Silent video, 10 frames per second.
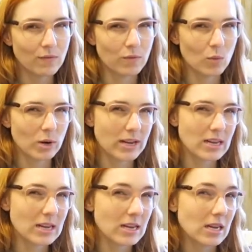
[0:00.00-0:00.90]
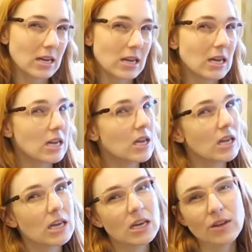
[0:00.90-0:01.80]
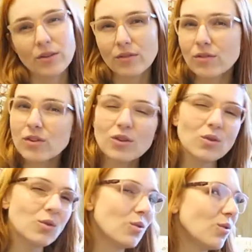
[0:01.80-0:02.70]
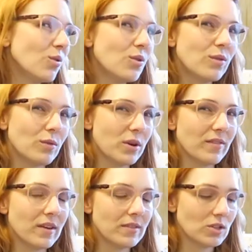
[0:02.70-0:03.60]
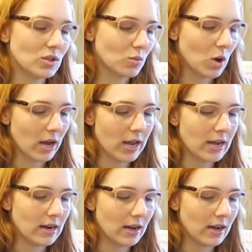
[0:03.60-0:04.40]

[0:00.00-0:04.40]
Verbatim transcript: forty-two to forty-five inches wide.